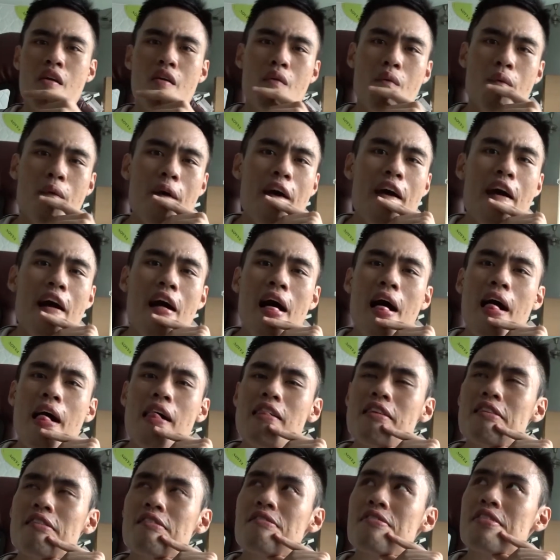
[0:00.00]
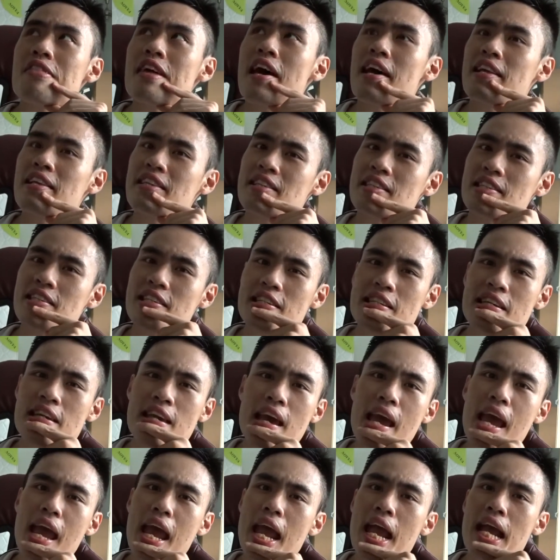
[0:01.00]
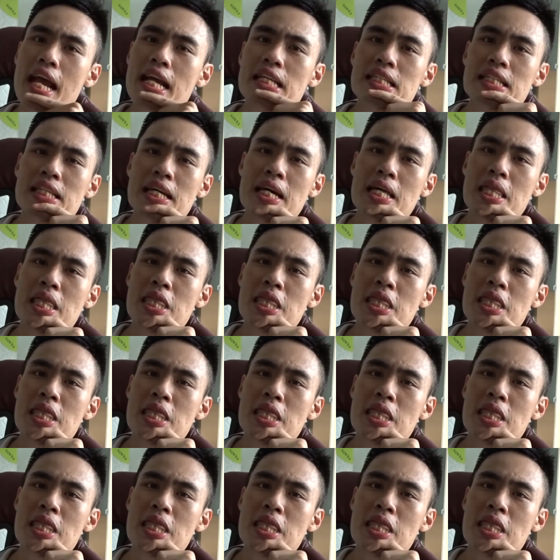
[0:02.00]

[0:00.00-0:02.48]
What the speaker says: Well, if that's the case, I